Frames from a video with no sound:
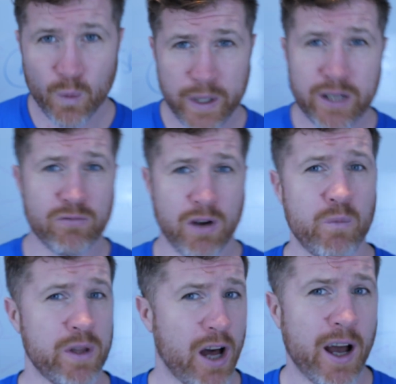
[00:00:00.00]
We can run
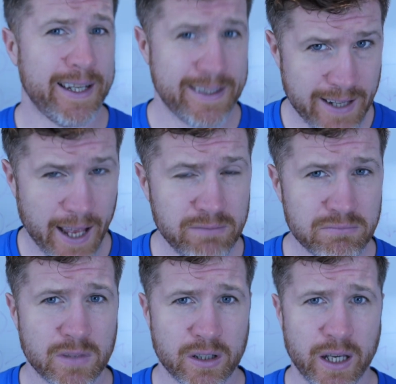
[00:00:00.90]
with high intent,
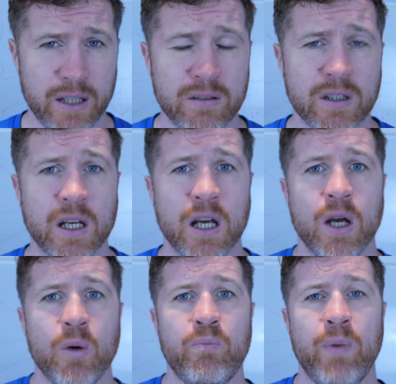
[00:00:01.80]
okay?
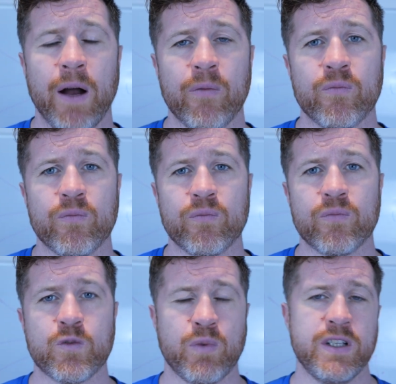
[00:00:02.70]
But
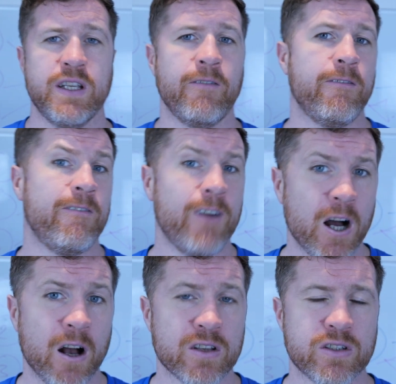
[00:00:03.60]
sprinting
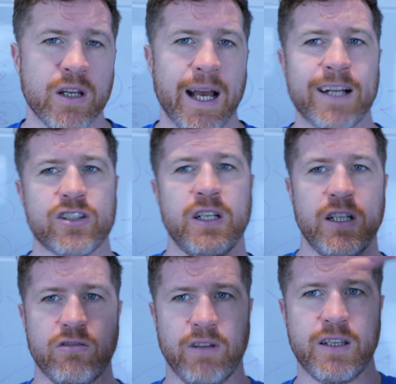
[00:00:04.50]
fast actually
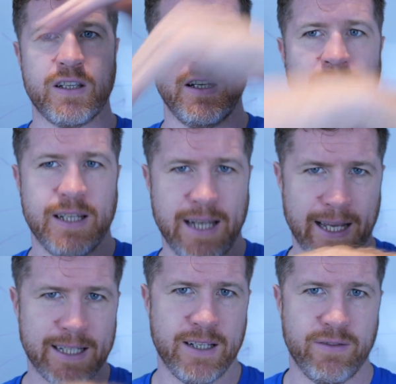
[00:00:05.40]
creates a
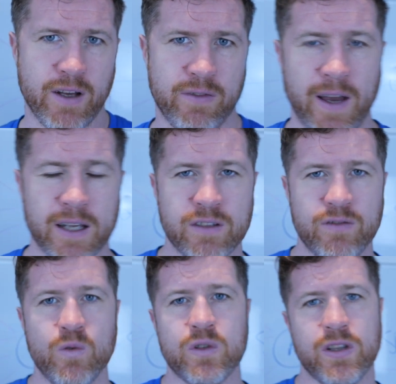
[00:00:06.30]
negative effect. If
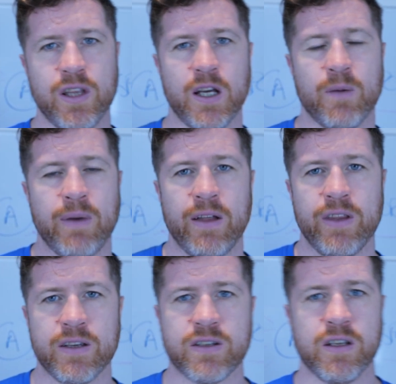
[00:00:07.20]
you were to think about
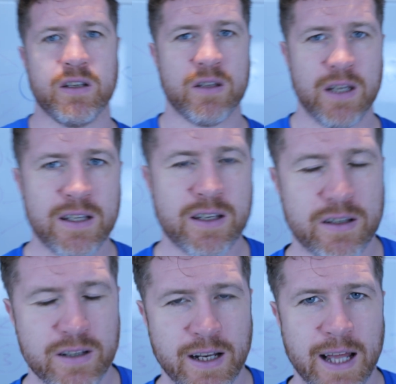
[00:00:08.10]
this, the
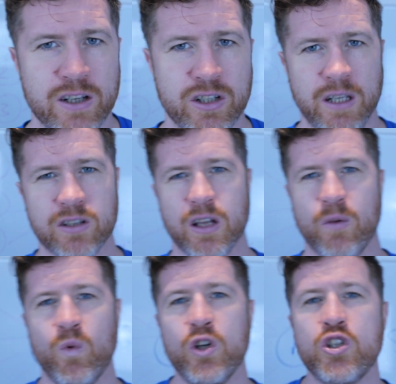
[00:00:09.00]
easiest analogy is
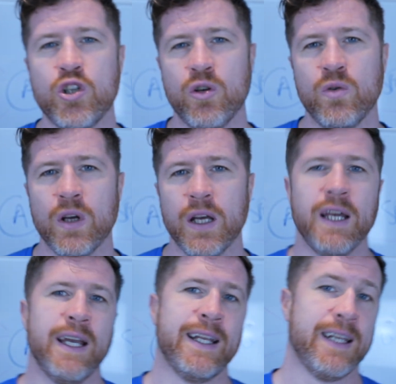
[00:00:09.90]
that would you,
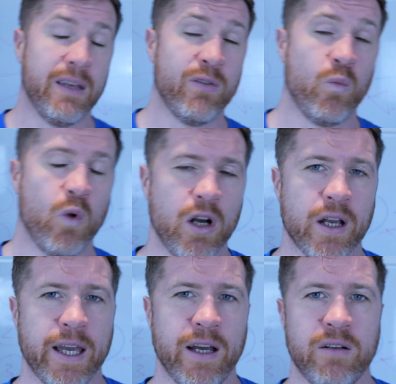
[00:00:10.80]
in a given
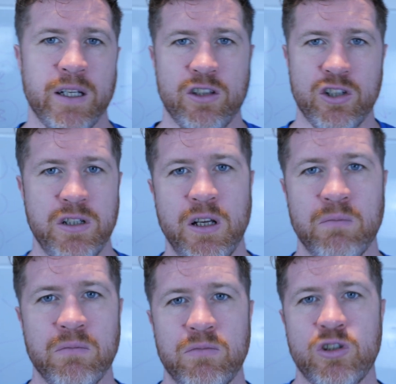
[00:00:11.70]
workout in the
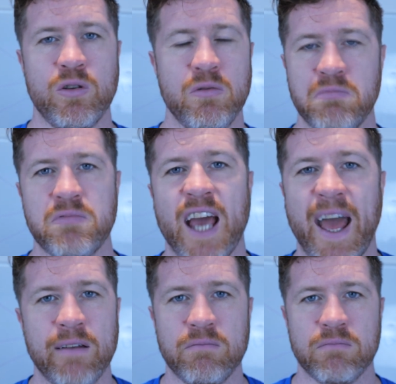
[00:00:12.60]
gym, do
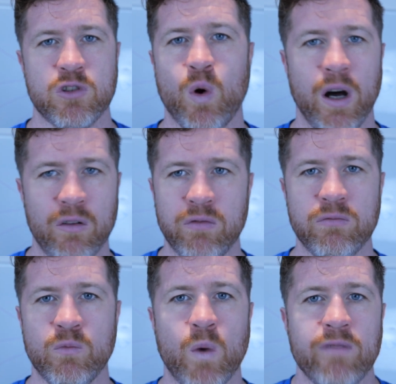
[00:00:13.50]
10, 12,
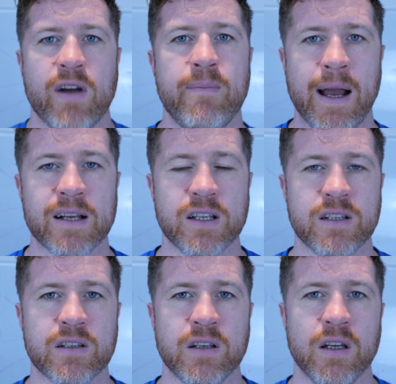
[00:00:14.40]
1 rep
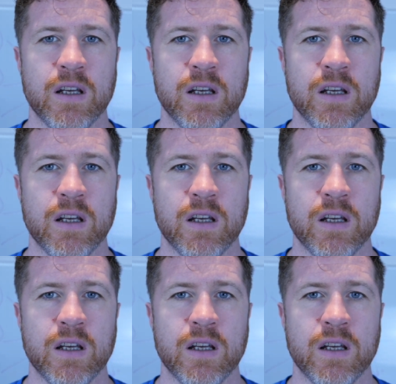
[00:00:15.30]
maxes